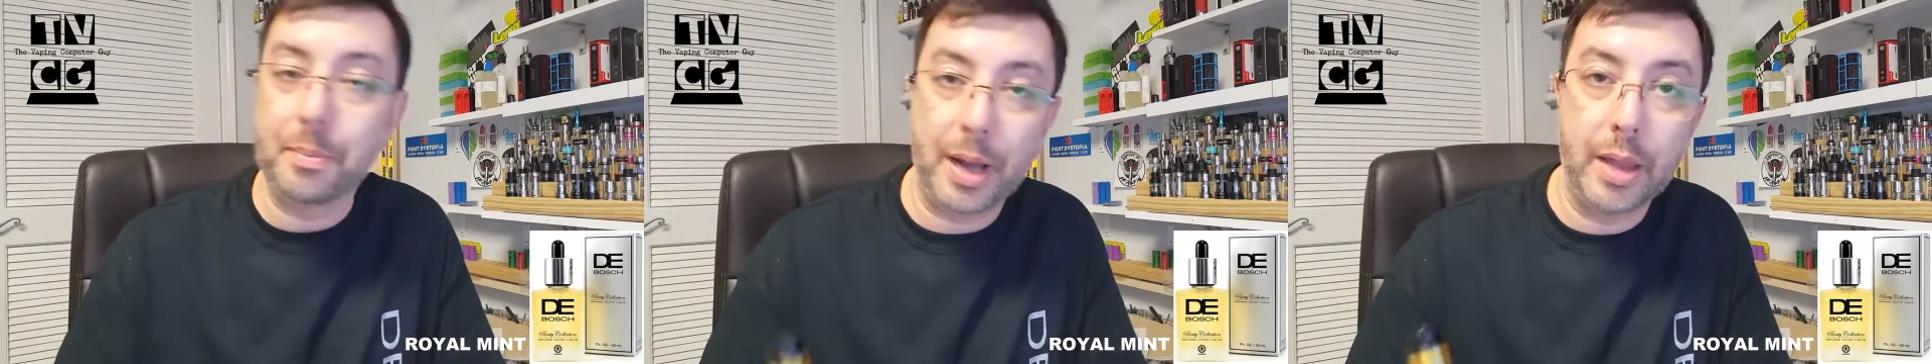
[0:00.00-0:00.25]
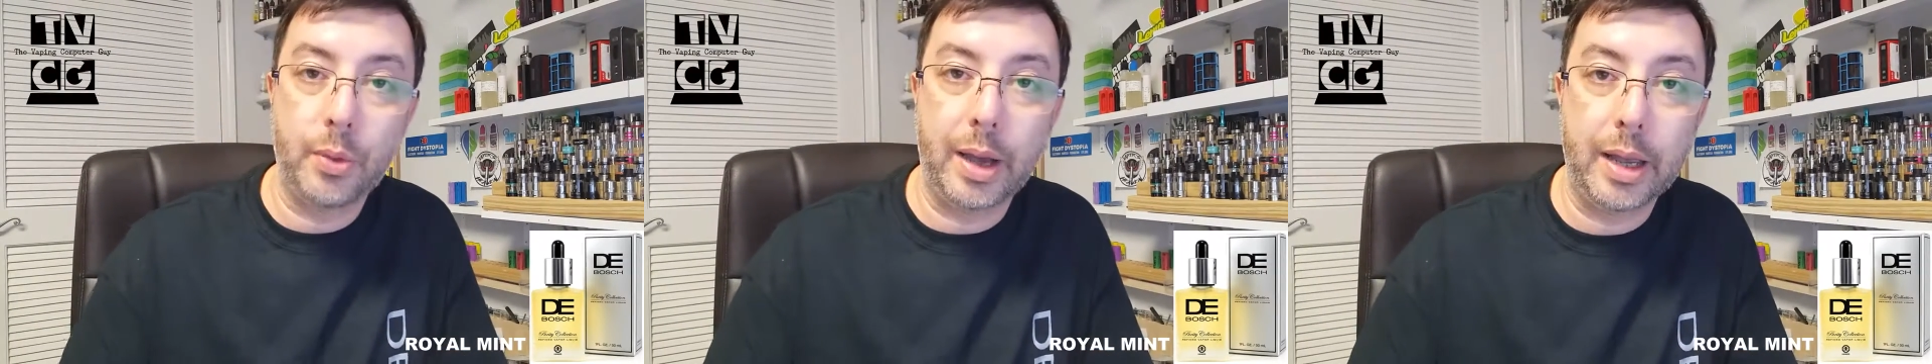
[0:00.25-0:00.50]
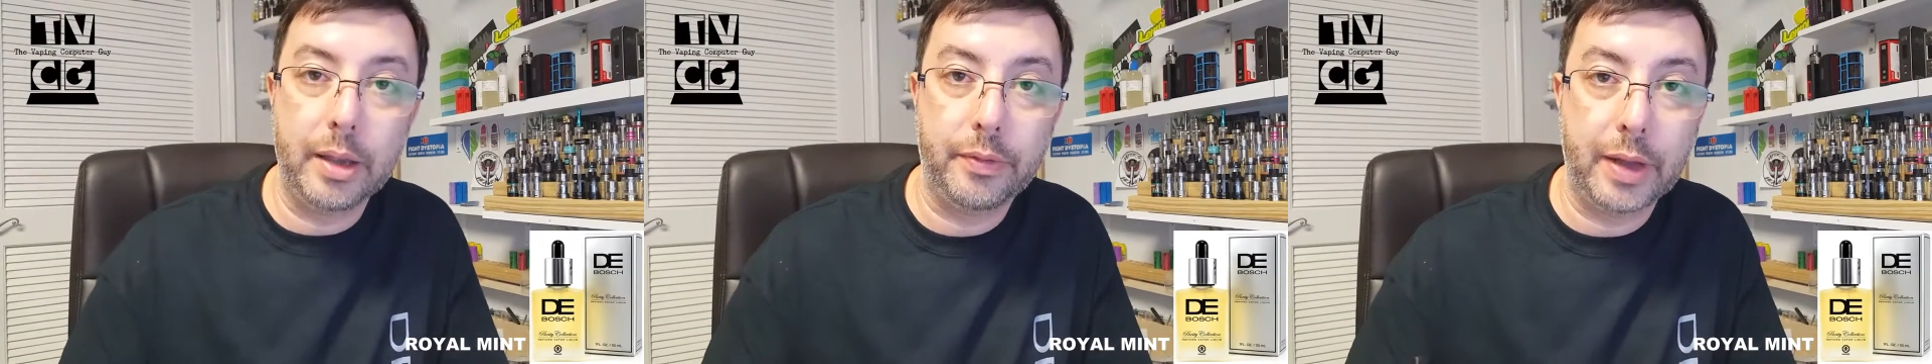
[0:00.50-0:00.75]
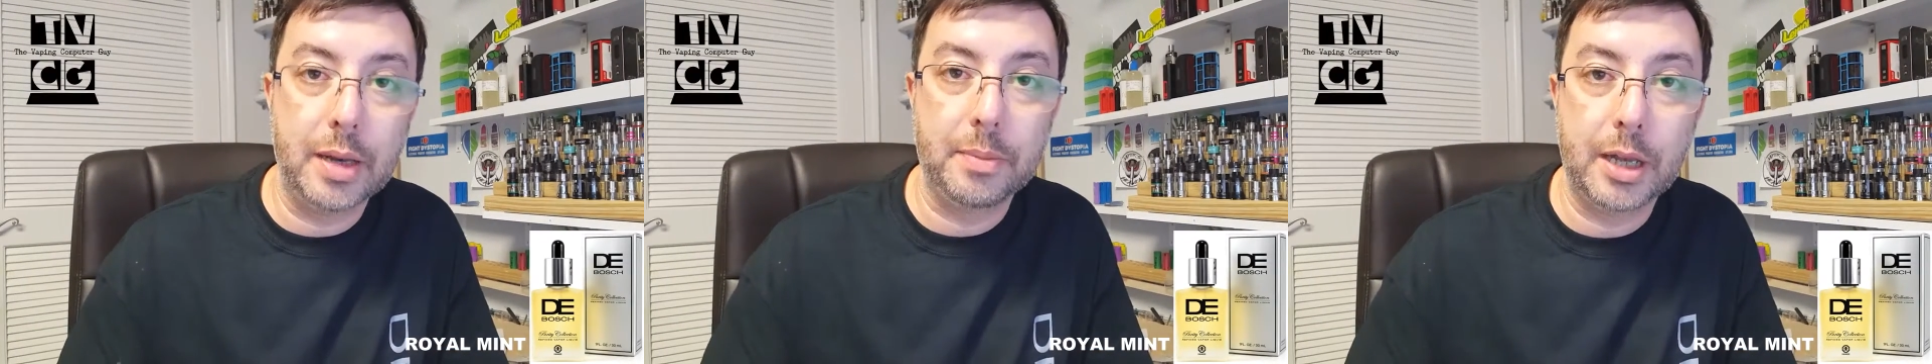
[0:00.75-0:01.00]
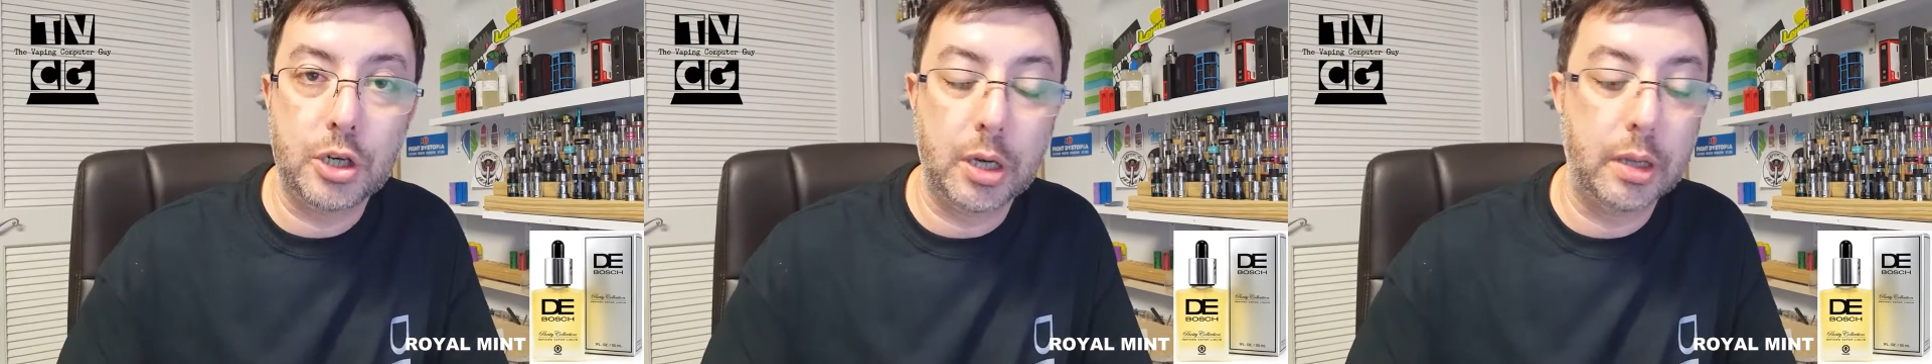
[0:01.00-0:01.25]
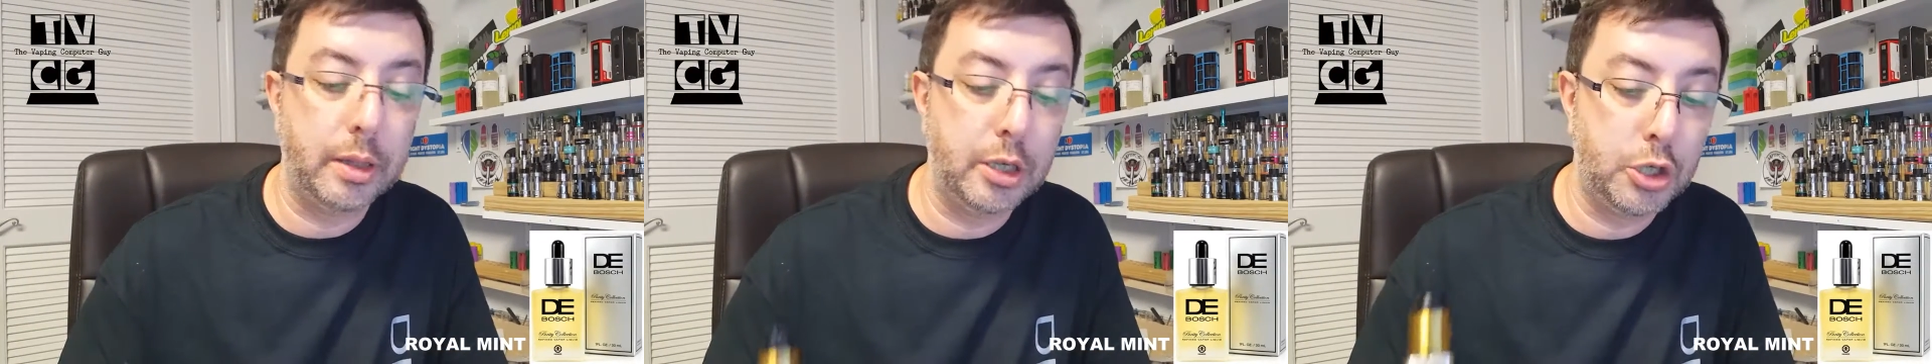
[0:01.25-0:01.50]
And by the way, if I didn't
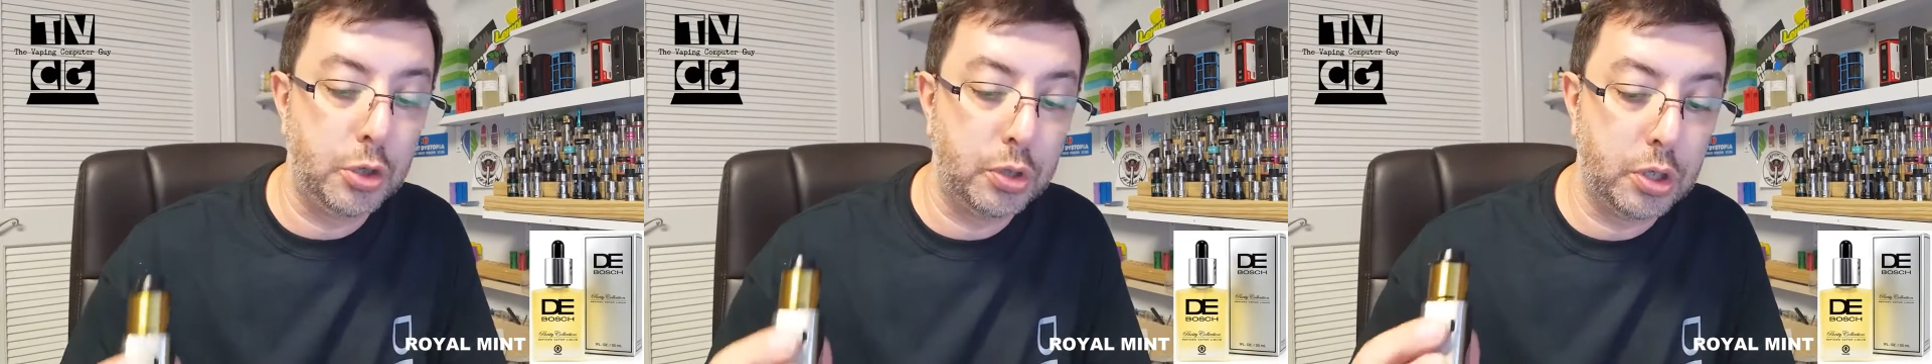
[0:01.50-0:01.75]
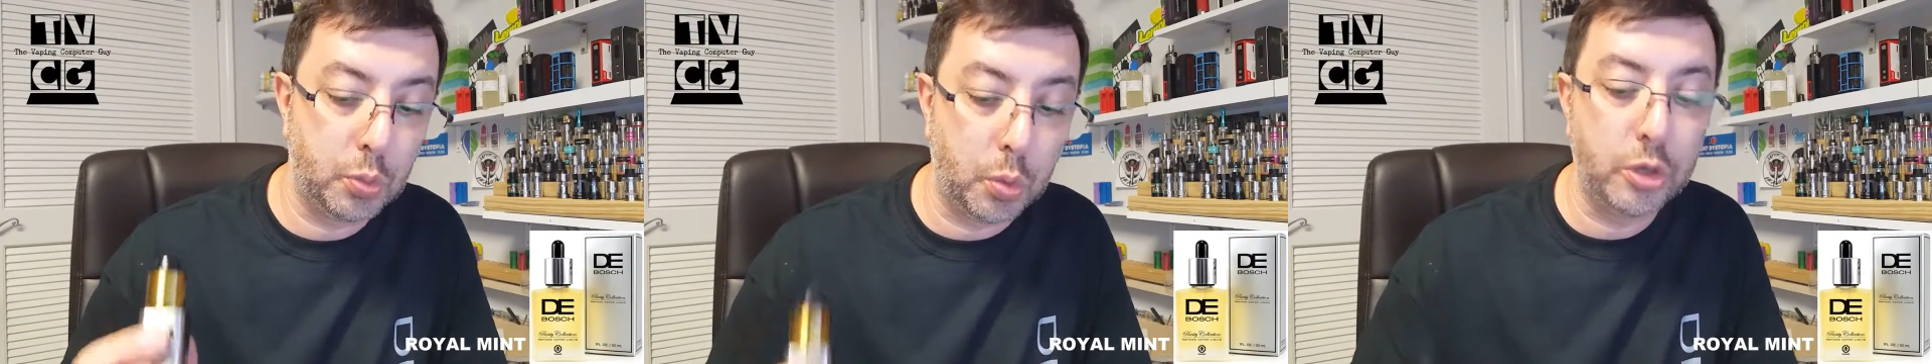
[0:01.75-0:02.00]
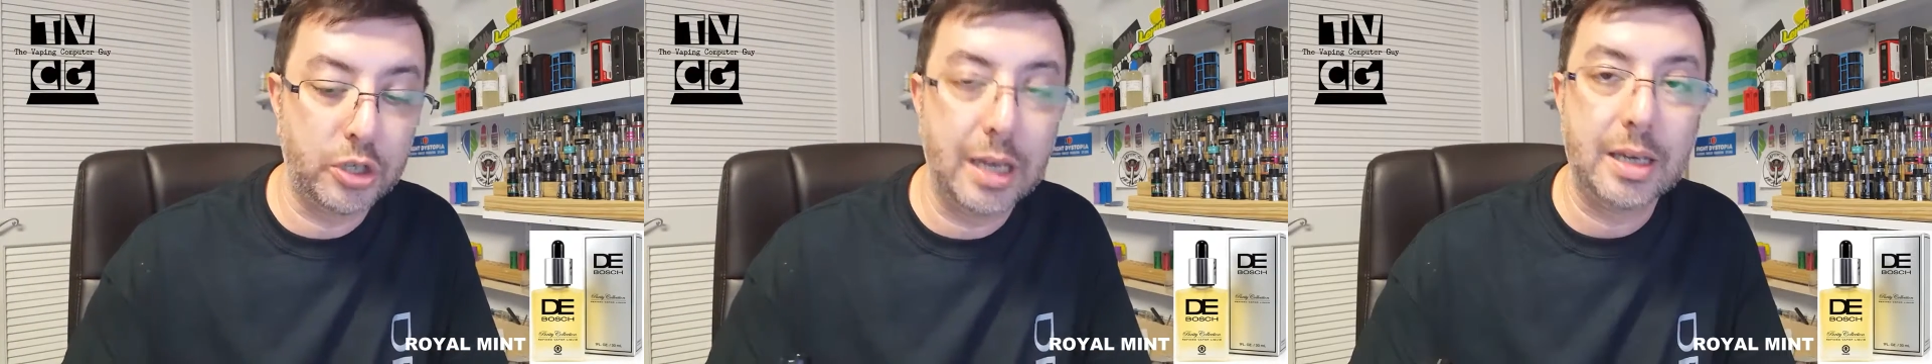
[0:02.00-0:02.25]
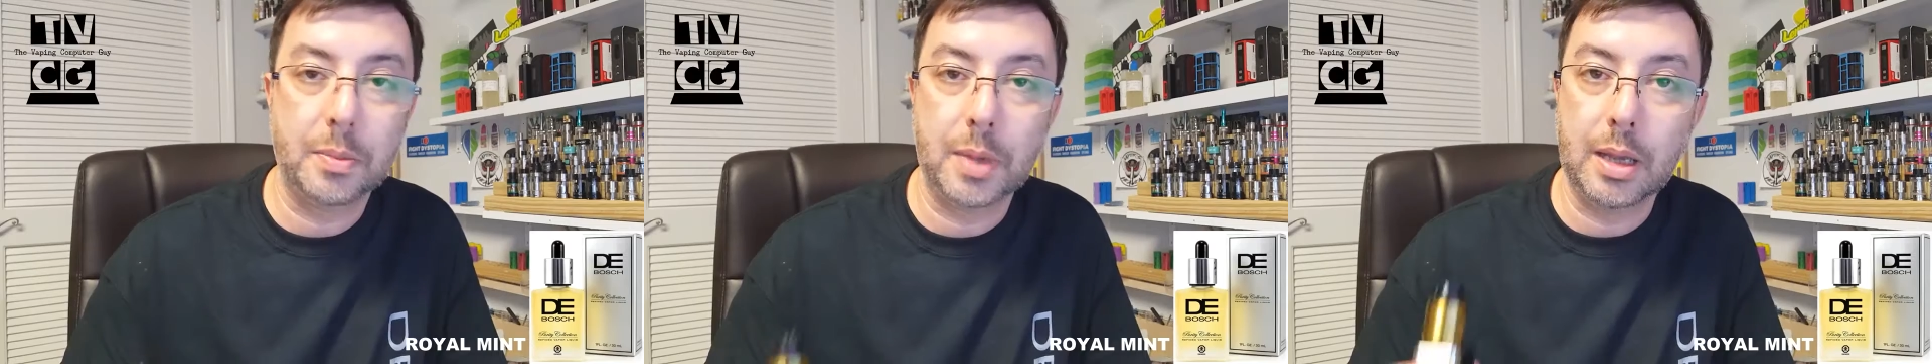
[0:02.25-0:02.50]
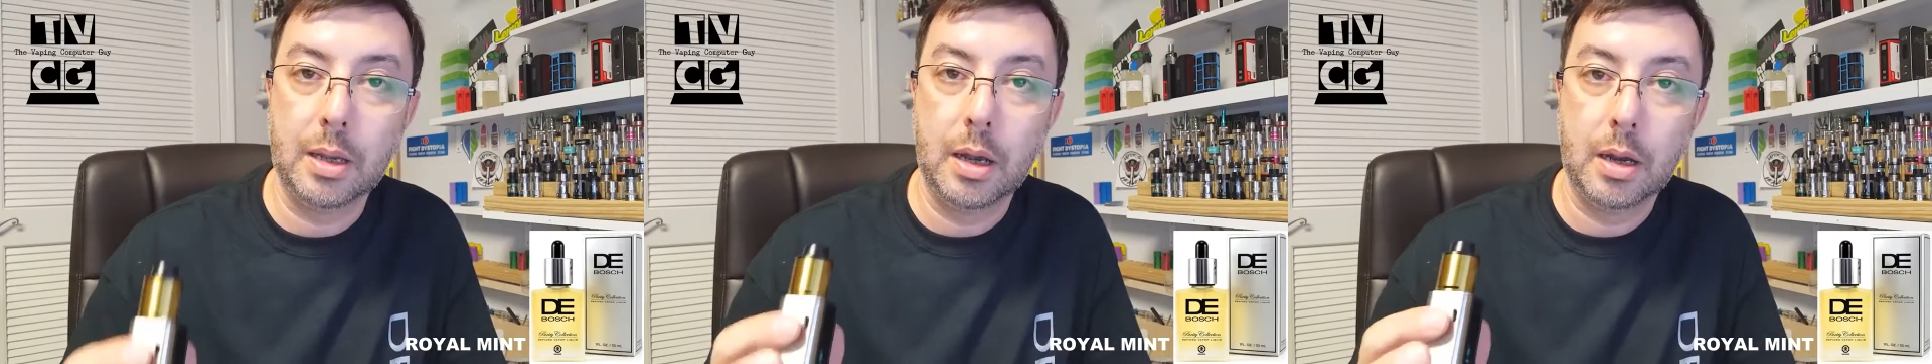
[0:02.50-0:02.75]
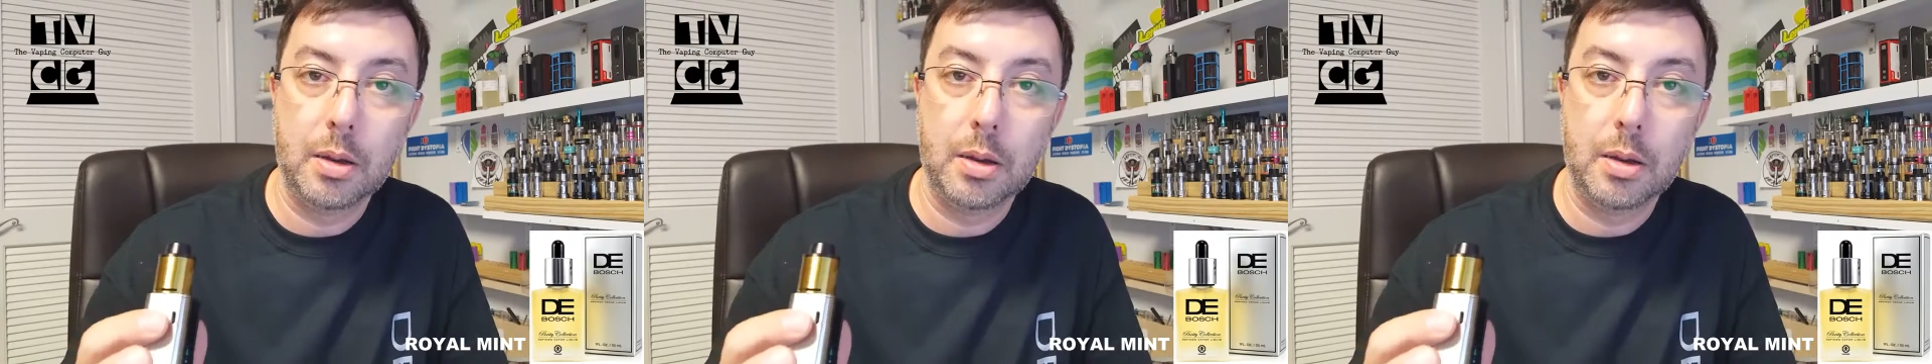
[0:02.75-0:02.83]
mention it, these juices were sent to me